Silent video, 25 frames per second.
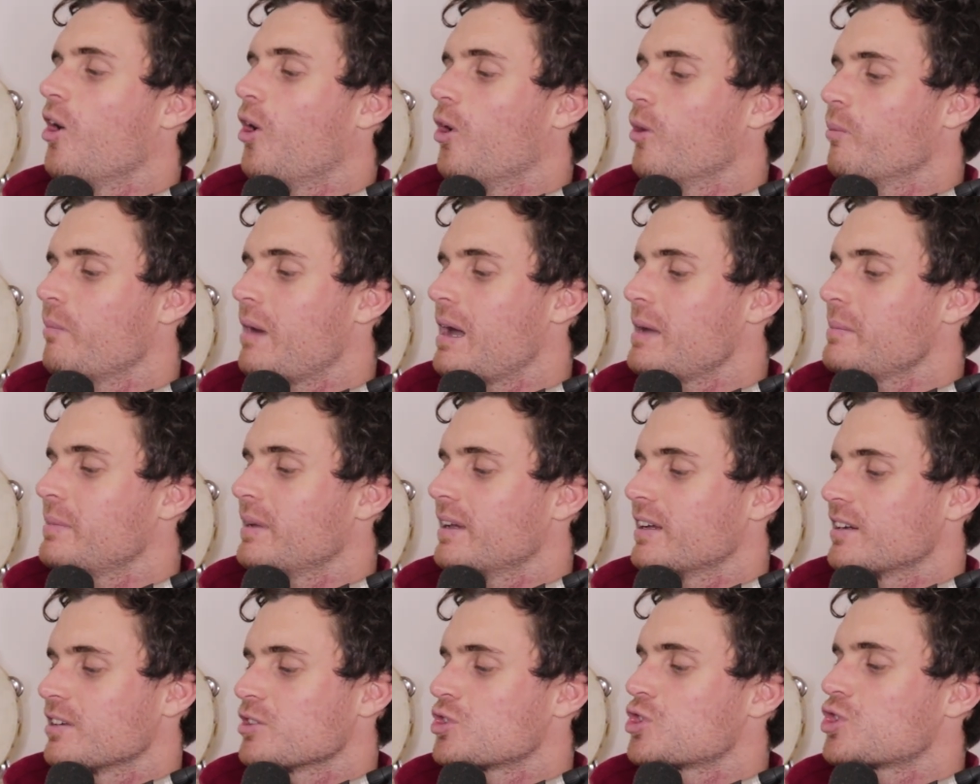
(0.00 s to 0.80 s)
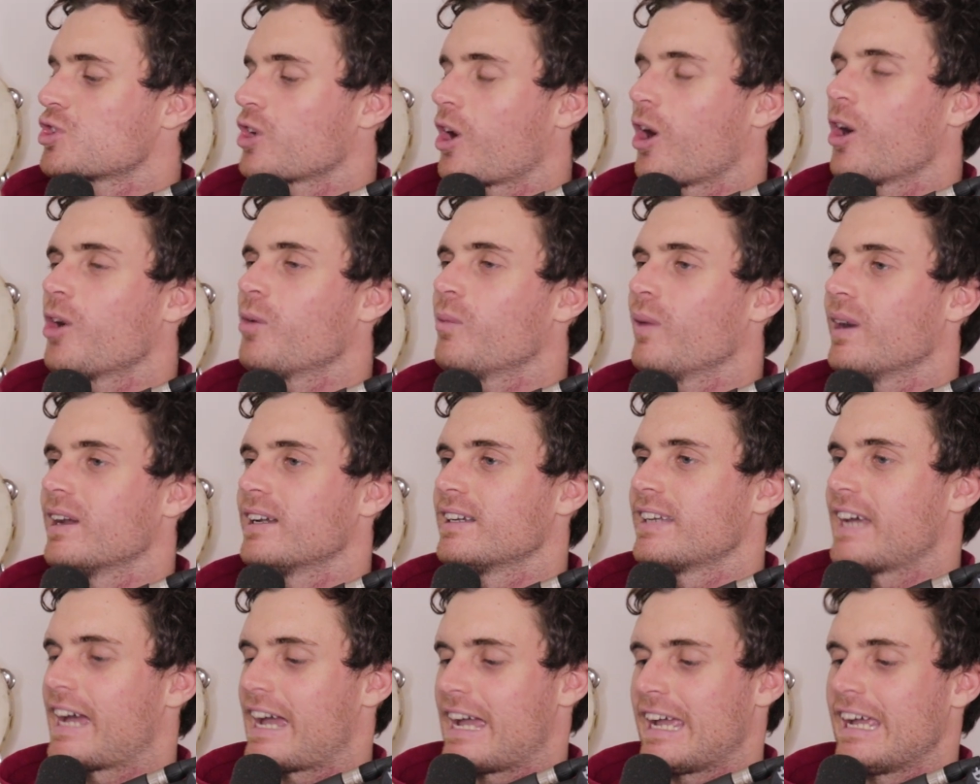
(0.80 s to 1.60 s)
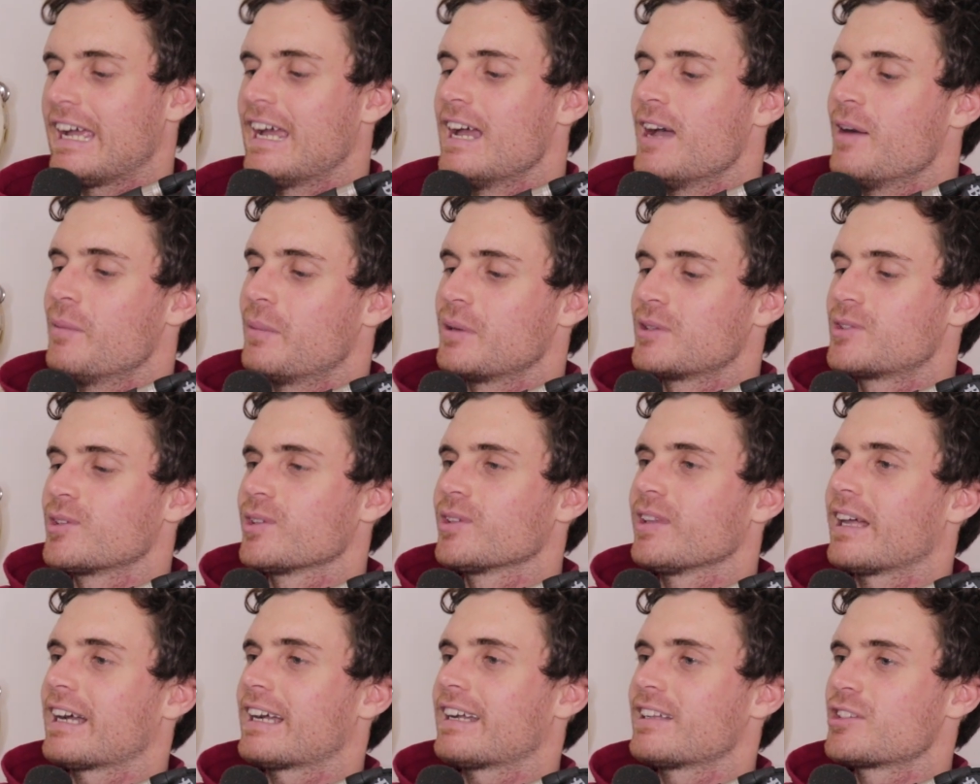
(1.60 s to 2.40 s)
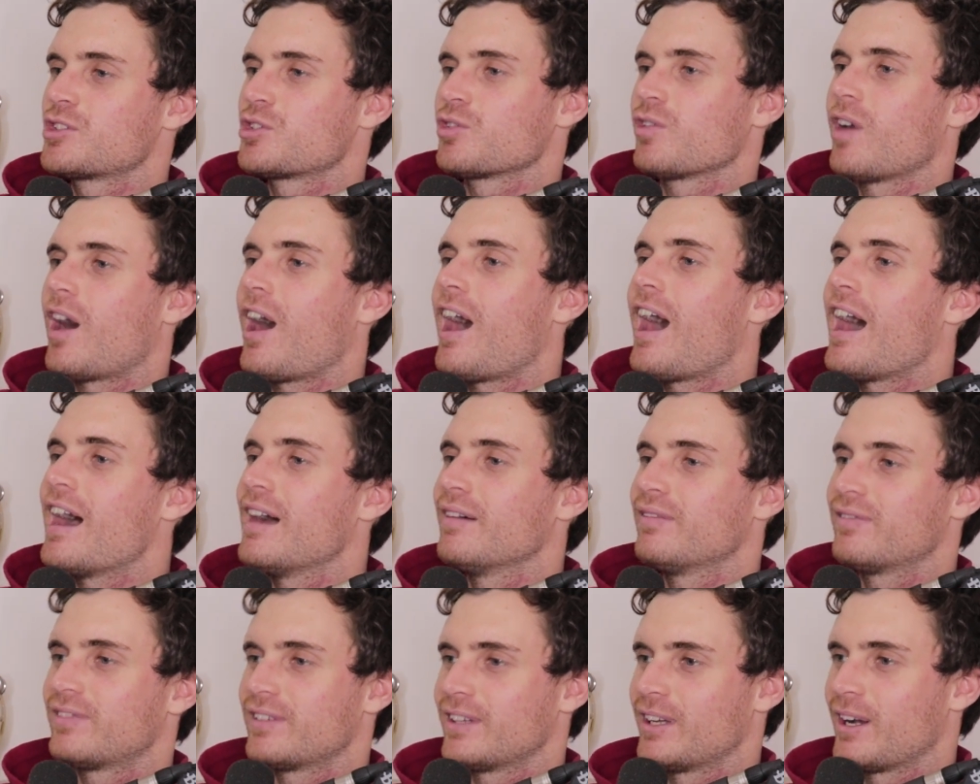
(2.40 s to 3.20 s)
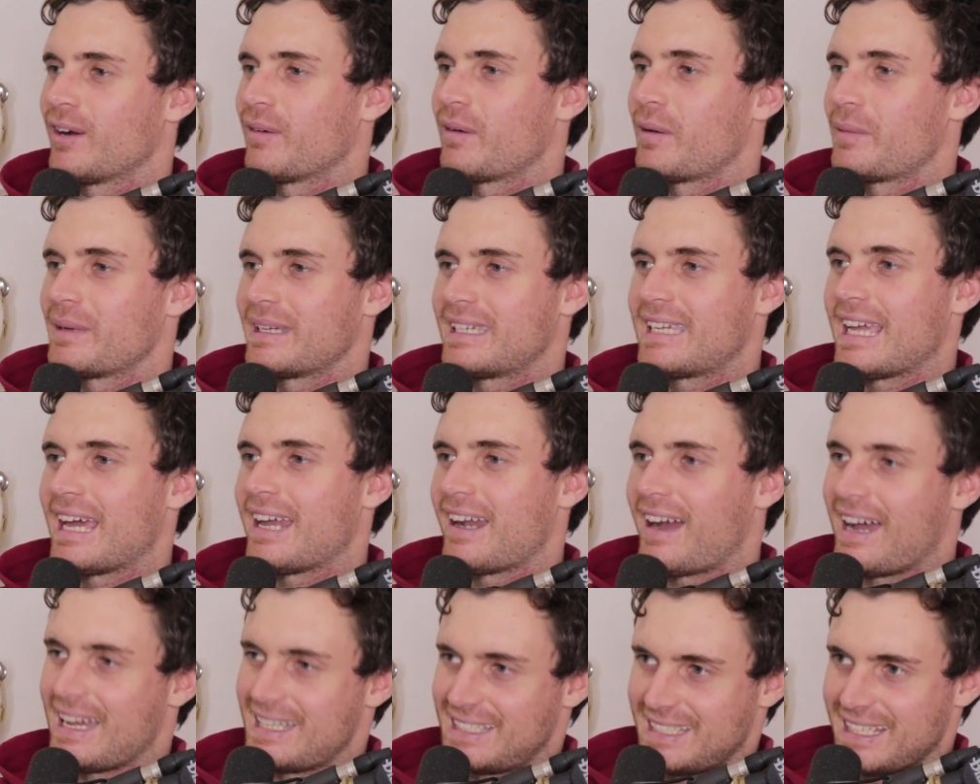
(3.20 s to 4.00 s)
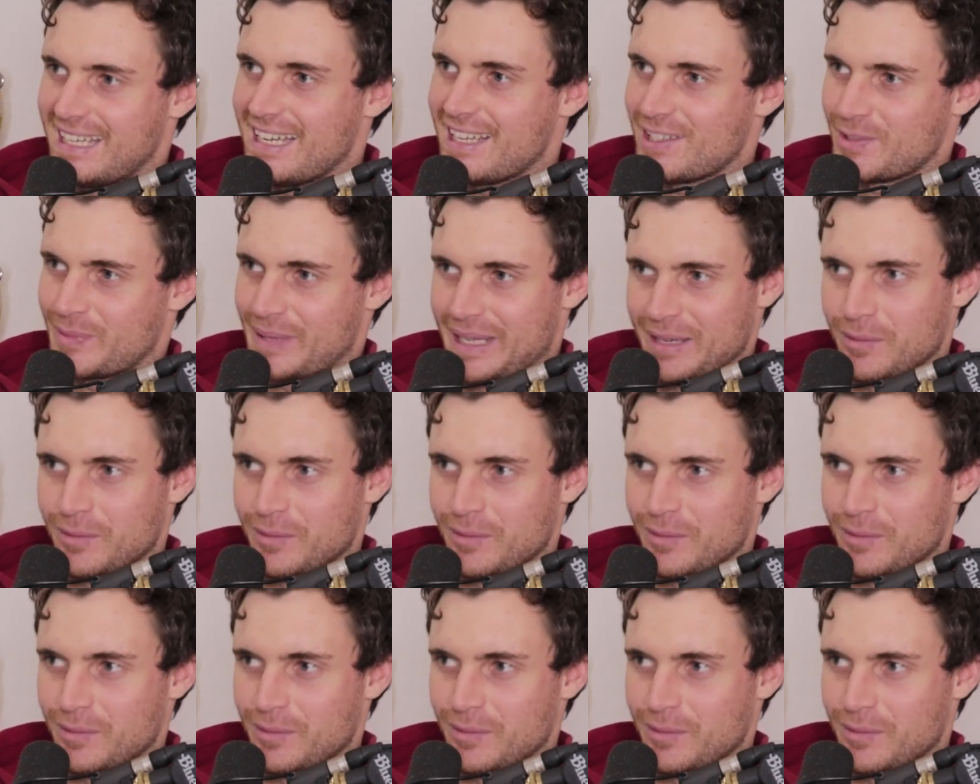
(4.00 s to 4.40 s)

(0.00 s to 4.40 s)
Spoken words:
or maybe at a show one day we do like a drive, you know, where we get ideas.